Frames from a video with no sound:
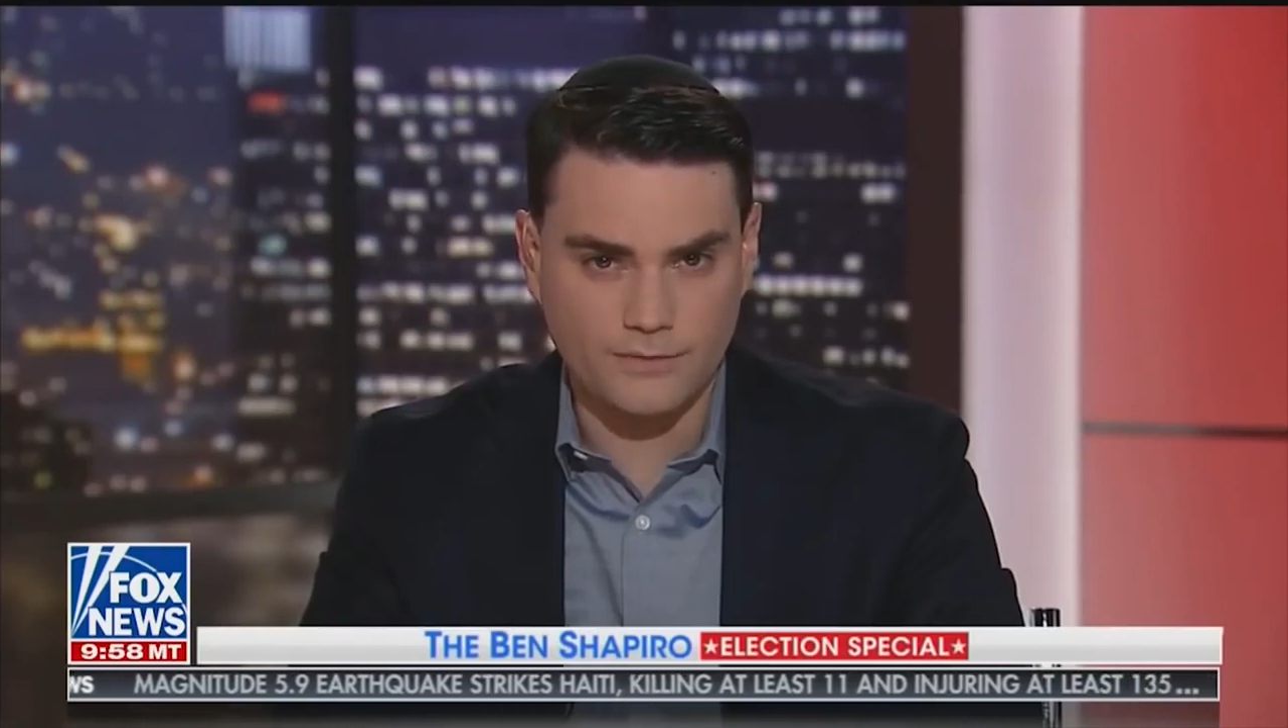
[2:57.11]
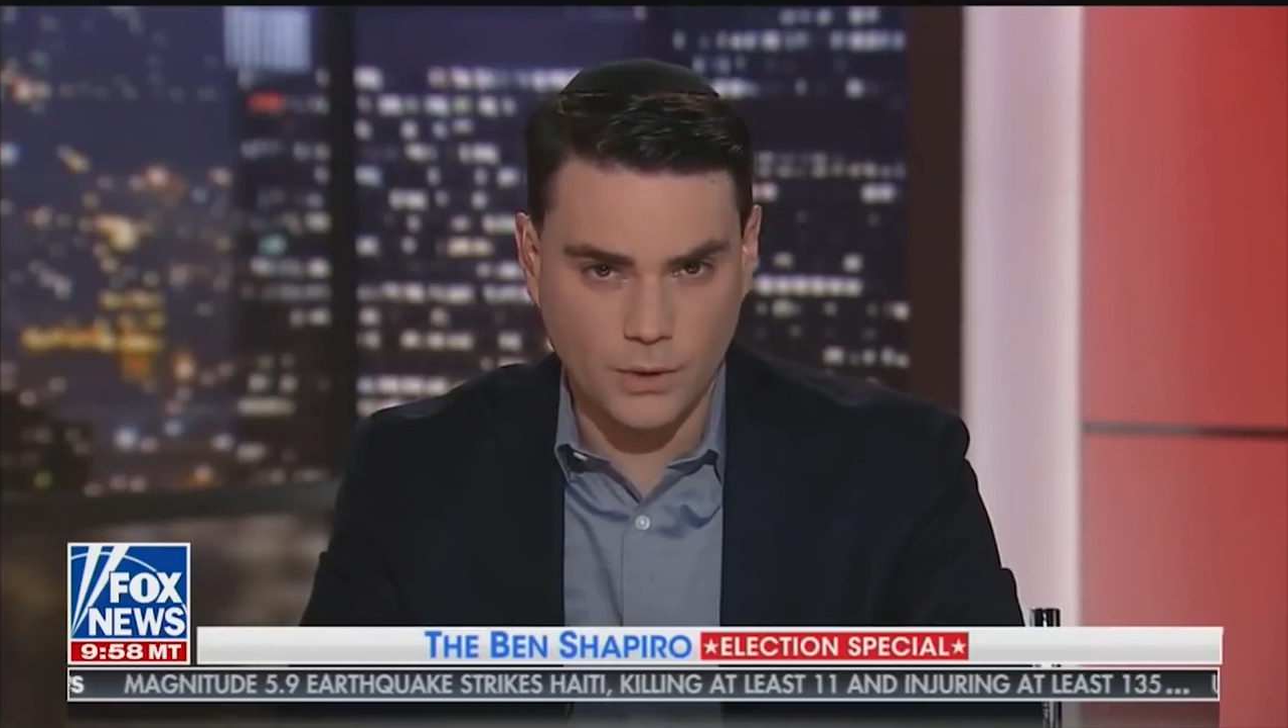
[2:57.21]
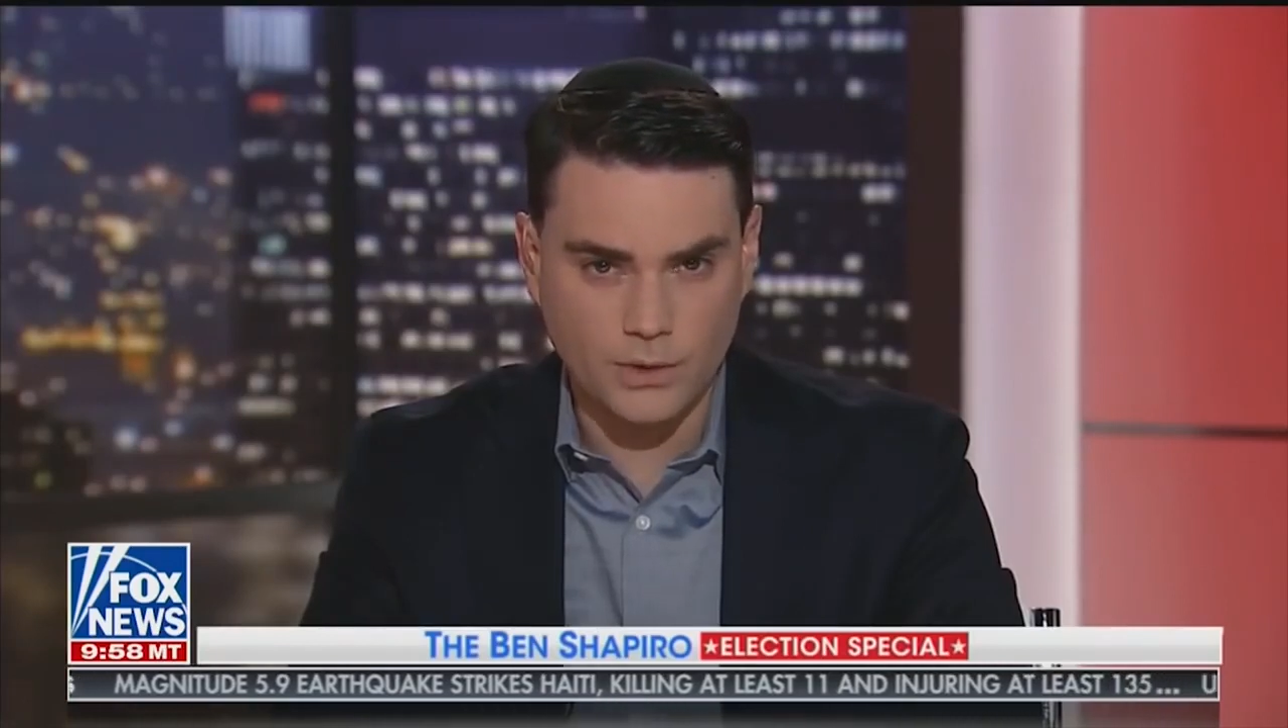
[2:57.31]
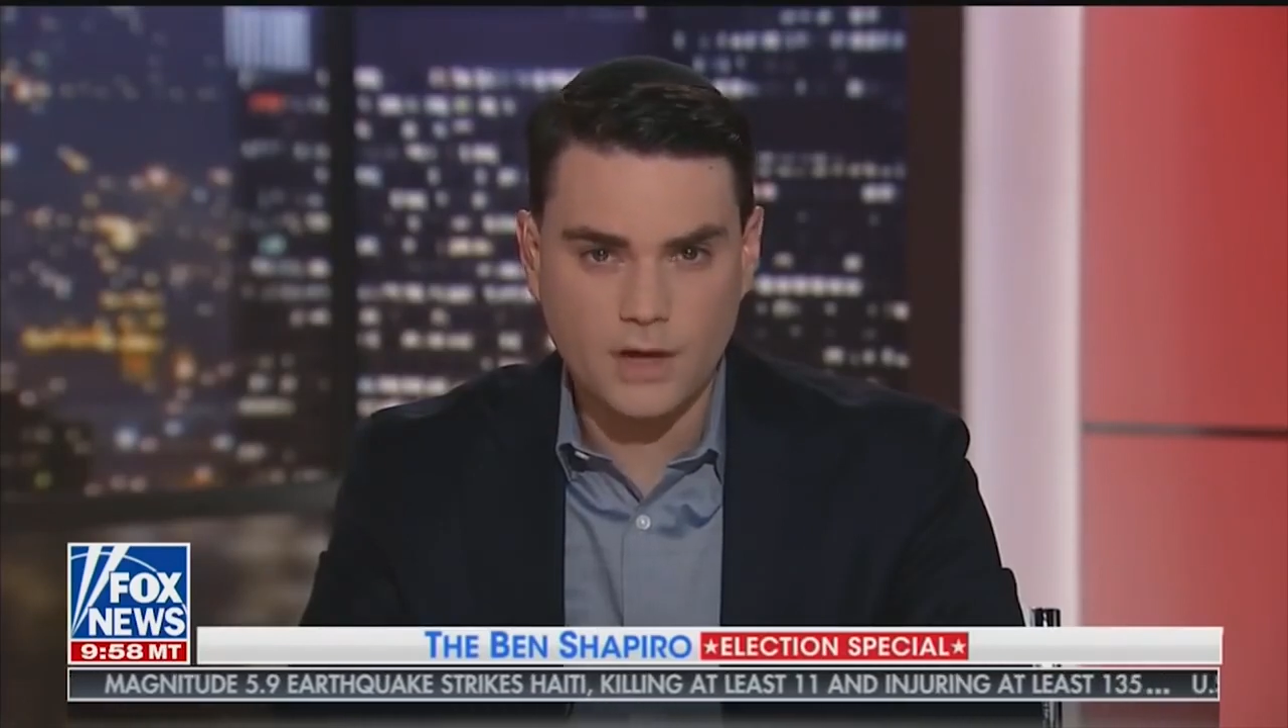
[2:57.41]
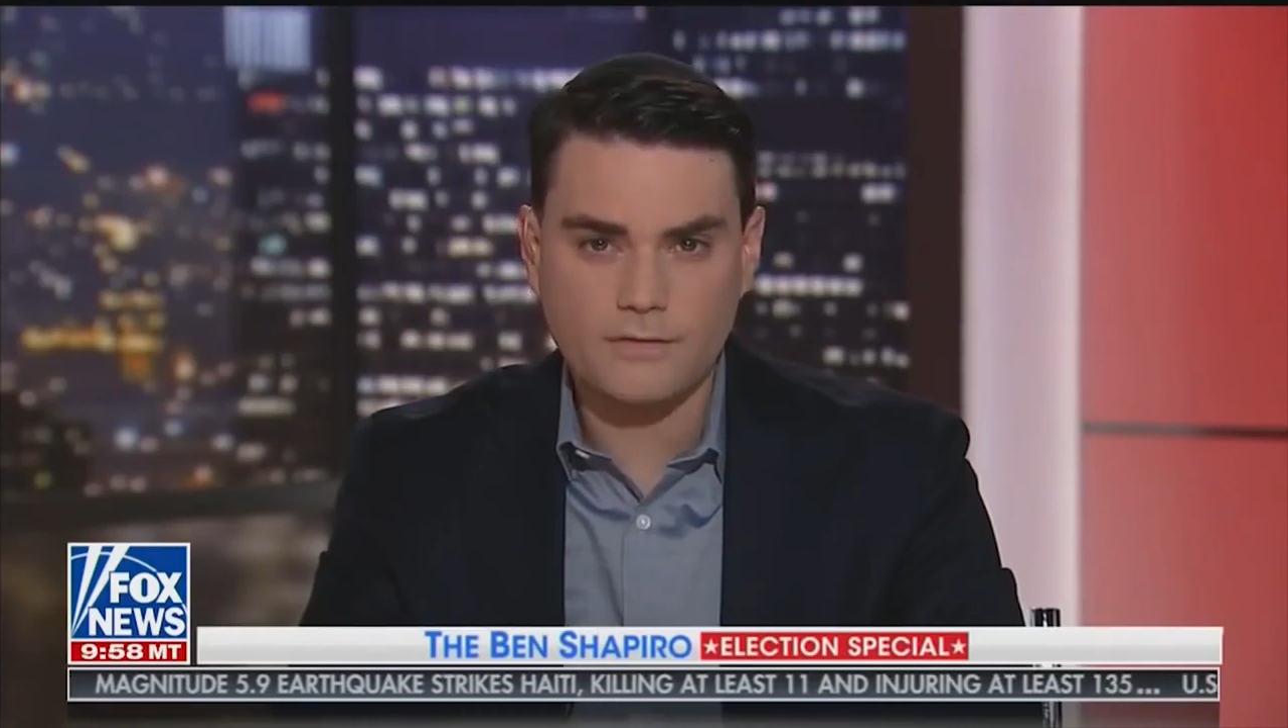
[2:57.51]

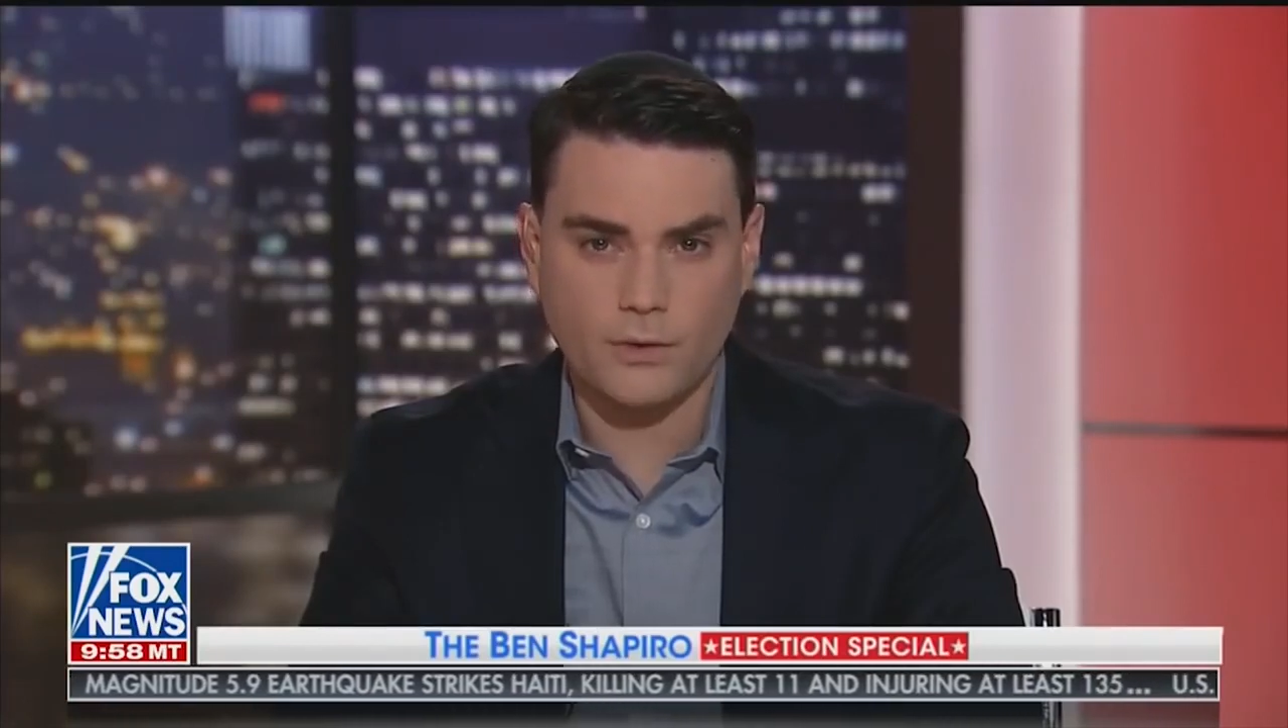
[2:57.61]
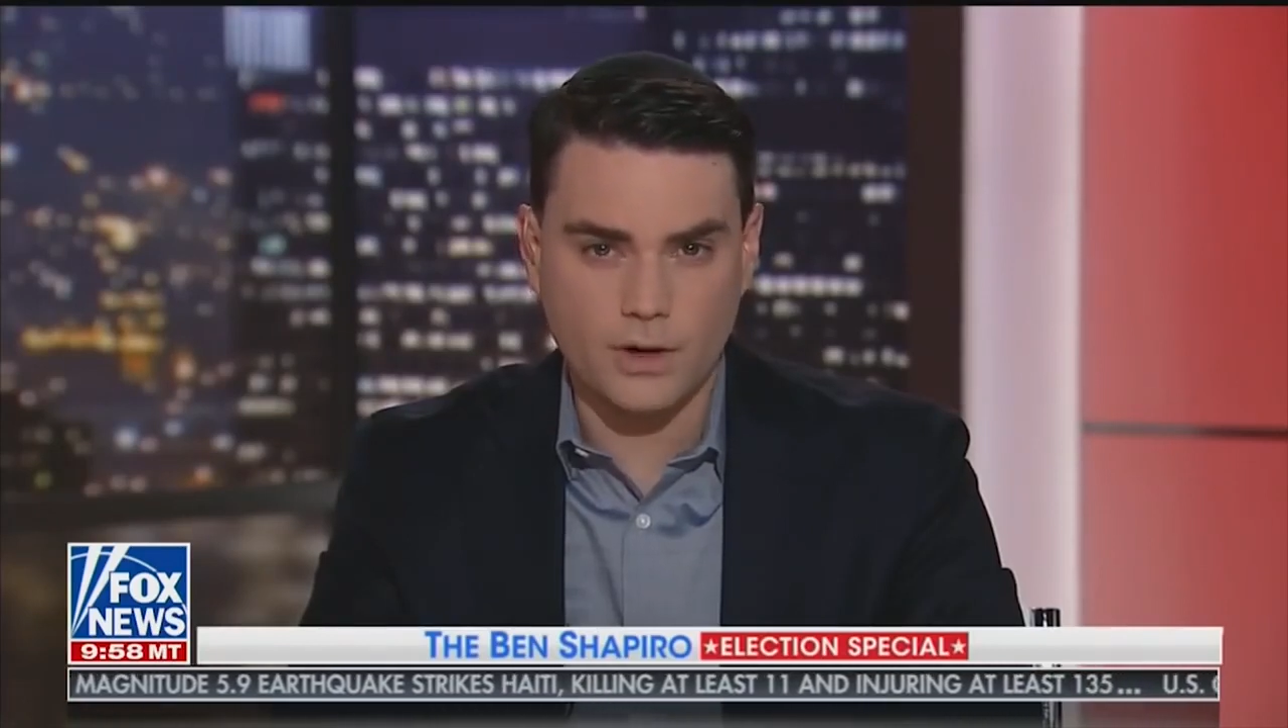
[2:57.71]
would vote